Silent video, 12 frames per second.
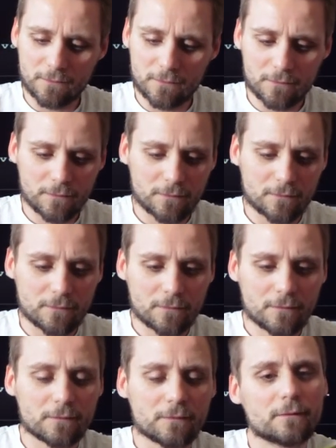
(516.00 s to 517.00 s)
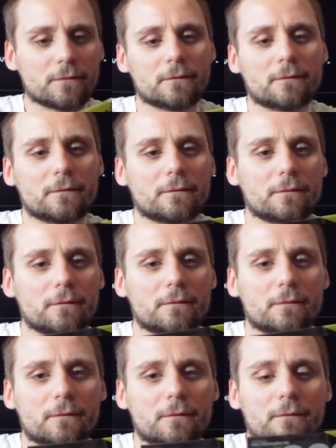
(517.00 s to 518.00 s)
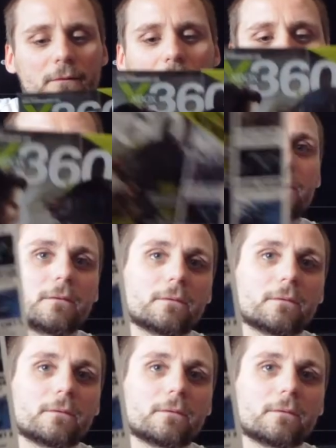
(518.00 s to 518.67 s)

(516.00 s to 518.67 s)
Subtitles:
Nothing is said.